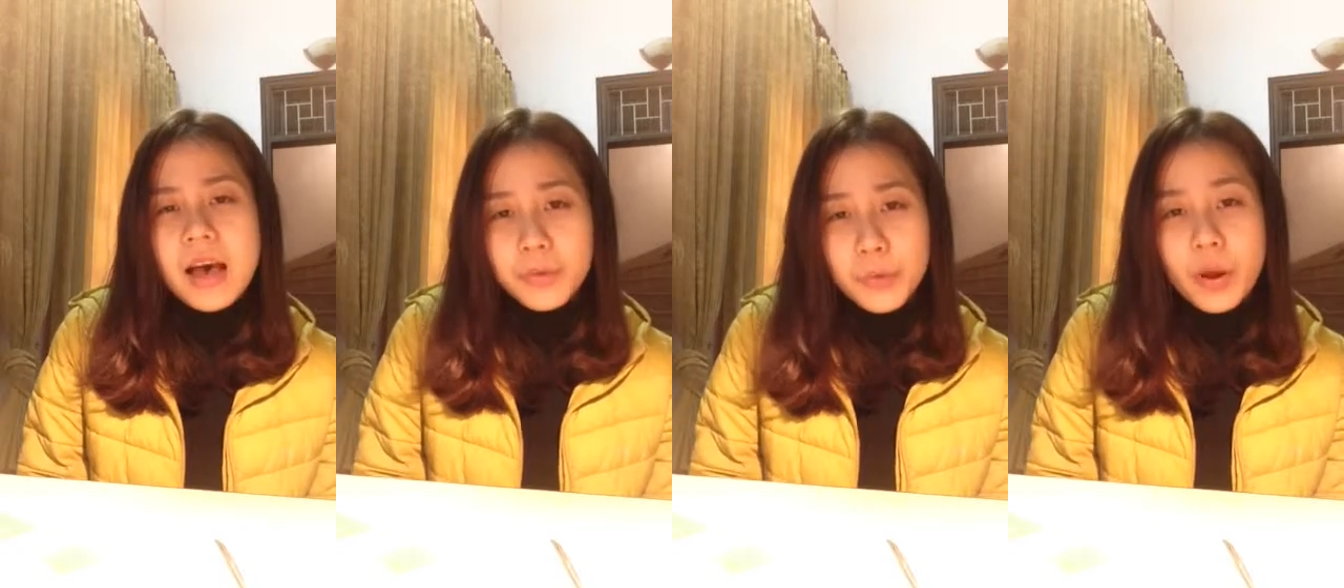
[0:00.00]

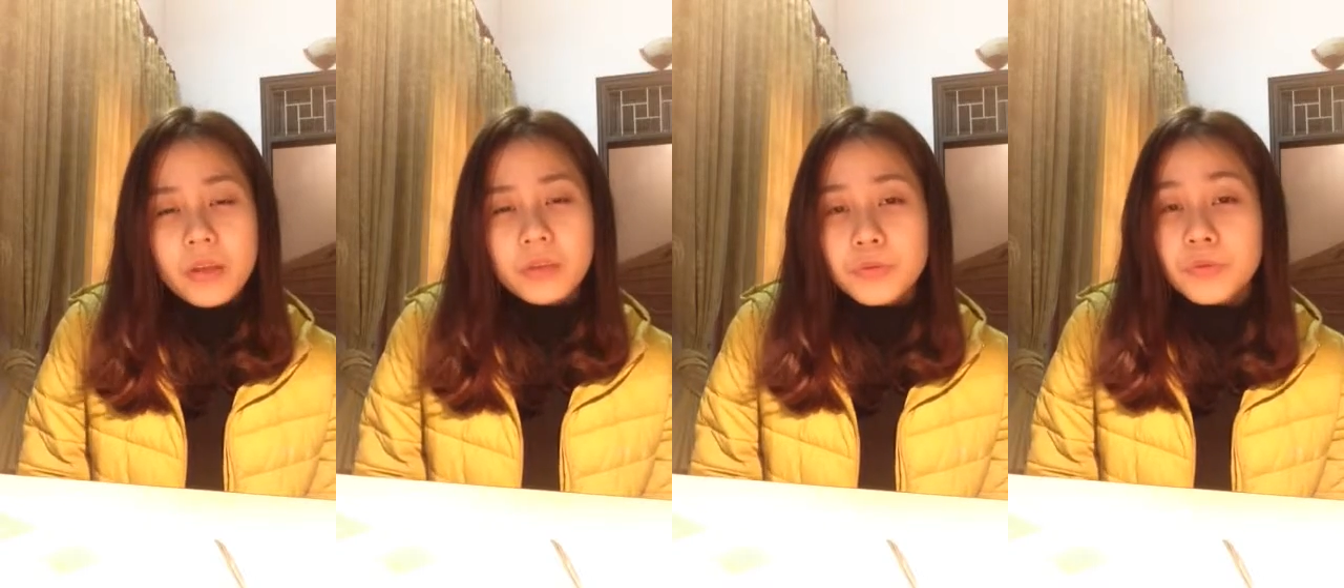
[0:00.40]
I
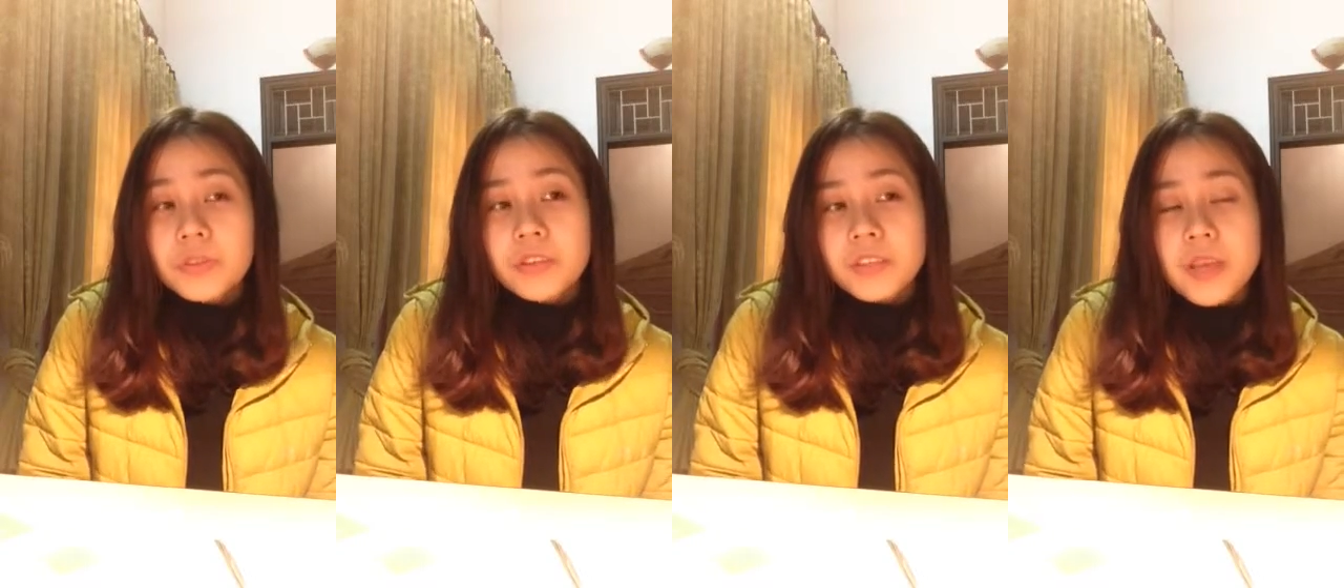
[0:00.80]
went to
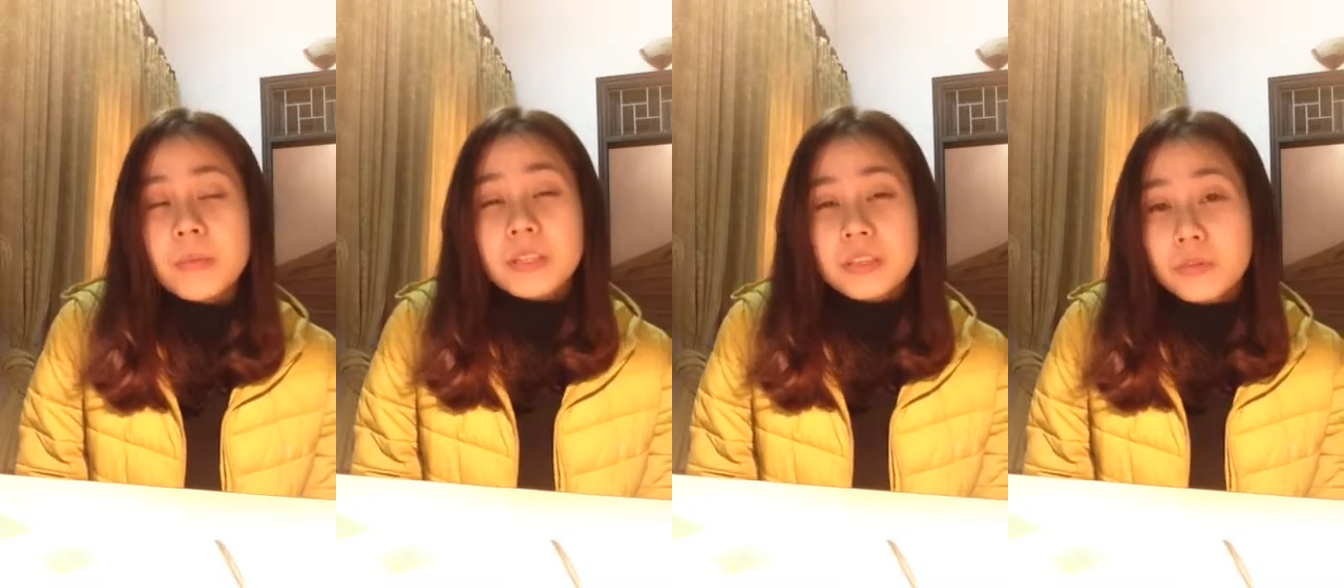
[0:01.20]
the
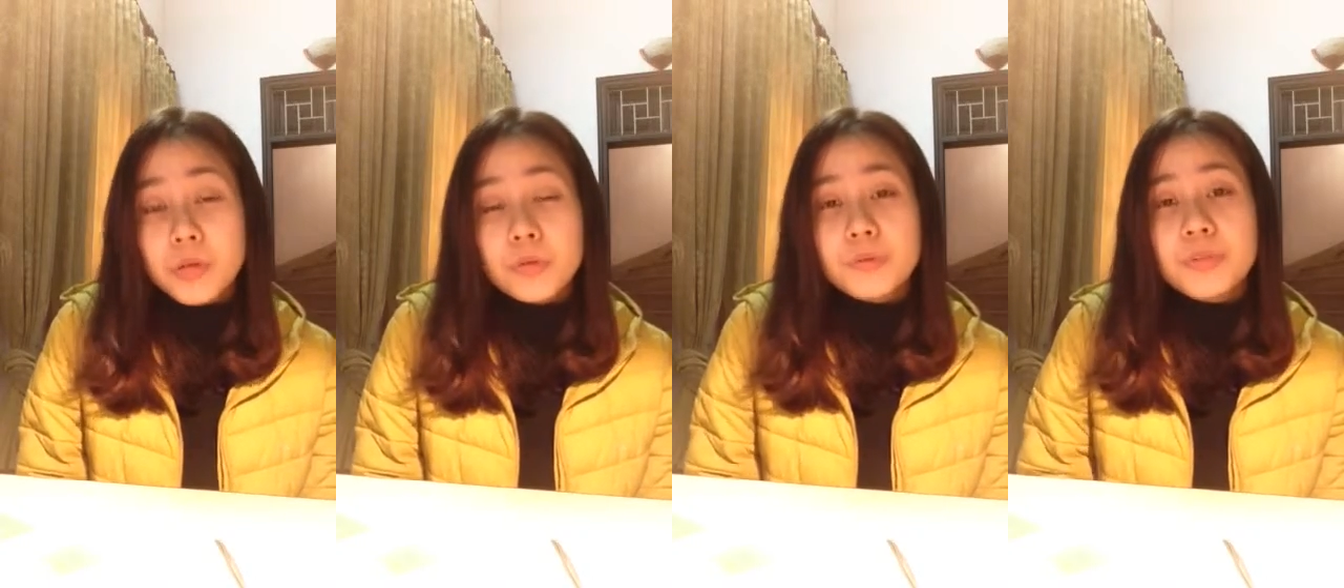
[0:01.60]

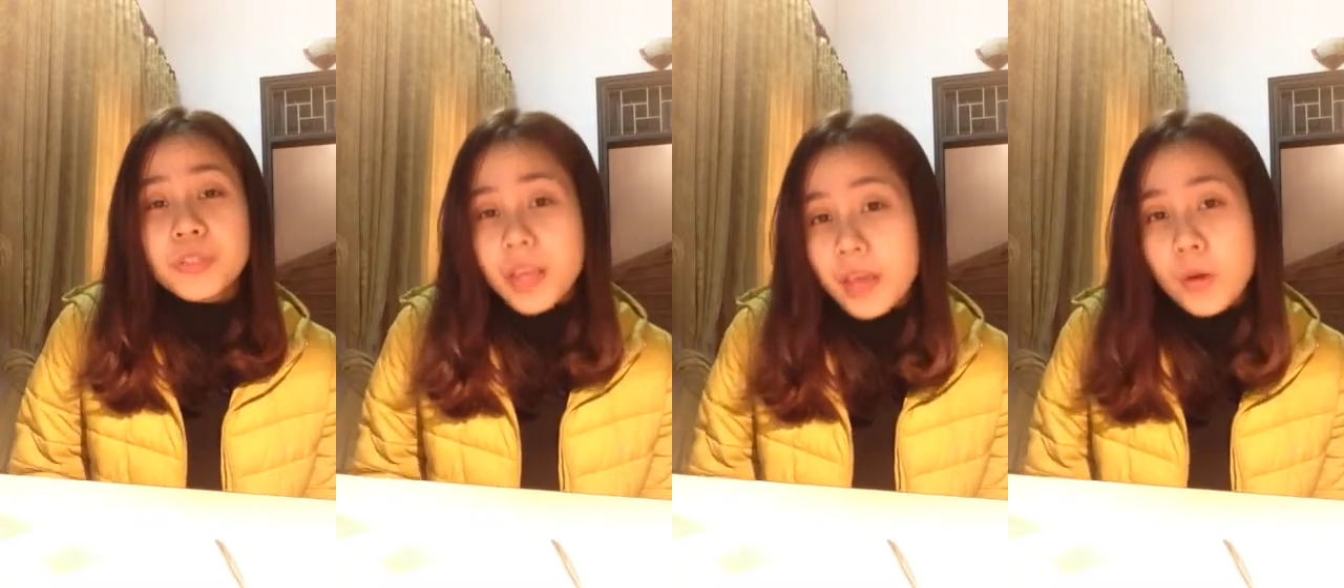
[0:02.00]
cemetery to
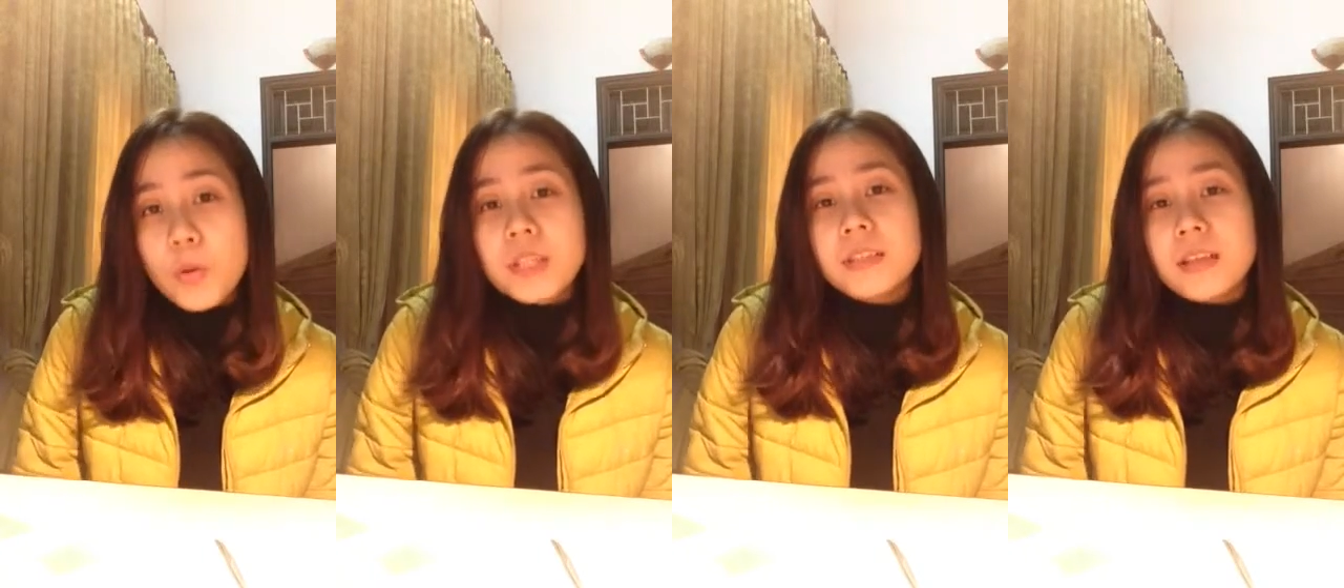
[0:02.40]
see
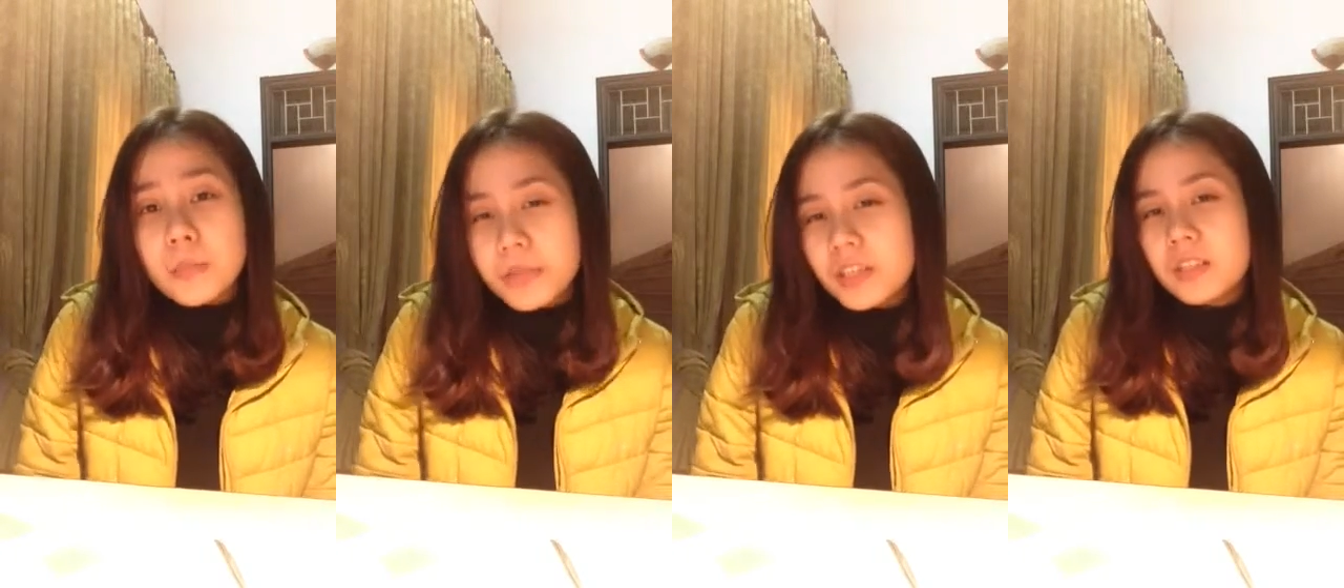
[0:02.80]
what's
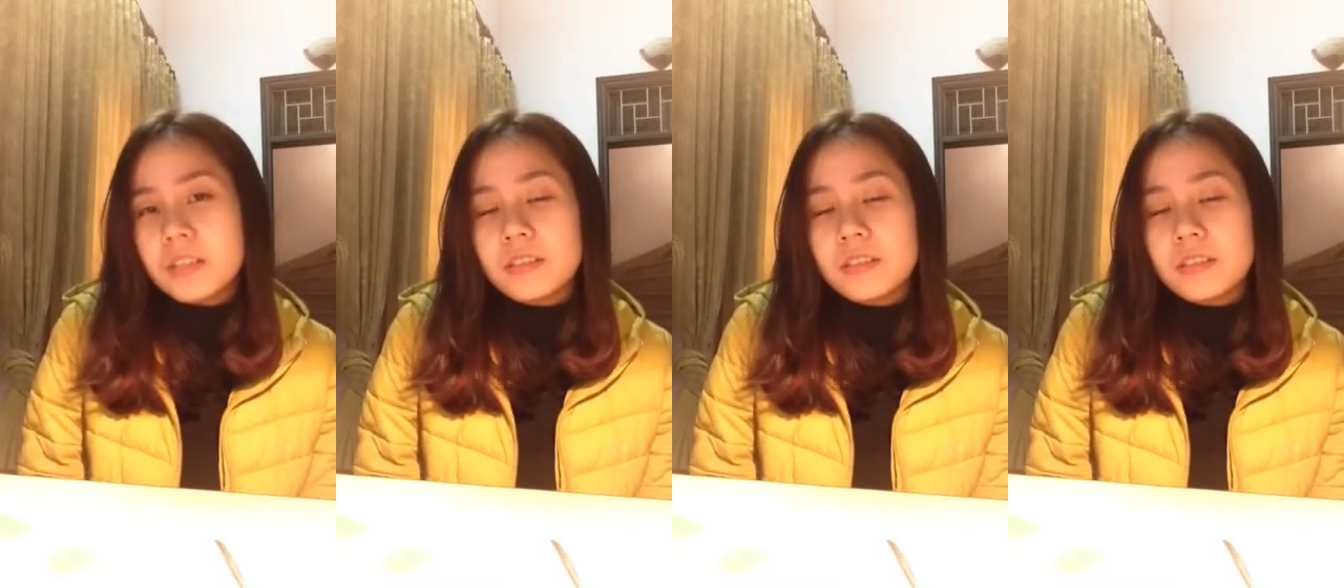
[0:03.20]
happening.